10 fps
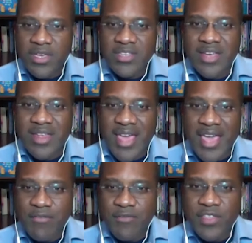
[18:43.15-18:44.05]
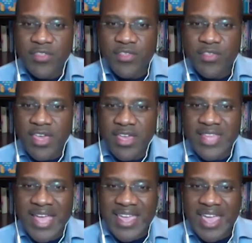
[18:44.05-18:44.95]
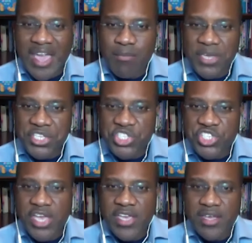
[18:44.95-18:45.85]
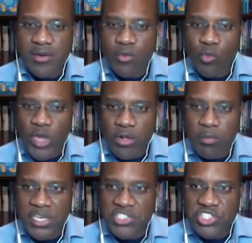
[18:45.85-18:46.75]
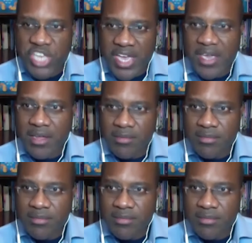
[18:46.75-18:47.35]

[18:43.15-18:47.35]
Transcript: is that everything that can be shaken will be shaken.